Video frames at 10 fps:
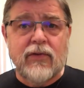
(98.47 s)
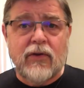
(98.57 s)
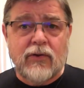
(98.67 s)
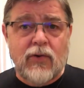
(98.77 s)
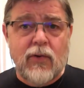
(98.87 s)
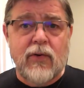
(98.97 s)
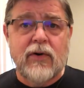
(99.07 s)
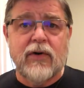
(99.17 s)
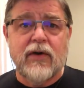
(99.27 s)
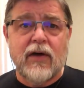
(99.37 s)
the
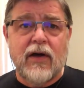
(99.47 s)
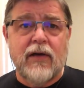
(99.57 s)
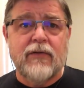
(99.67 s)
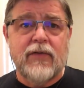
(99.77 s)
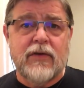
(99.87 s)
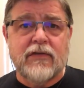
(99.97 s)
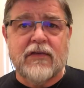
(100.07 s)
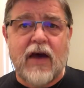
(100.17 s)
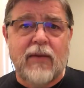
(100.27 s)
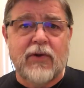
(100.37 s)
Lord of the
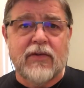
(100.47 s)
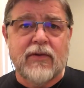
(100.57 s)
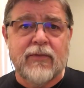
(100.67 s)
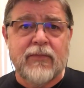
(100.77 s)
Sabbath.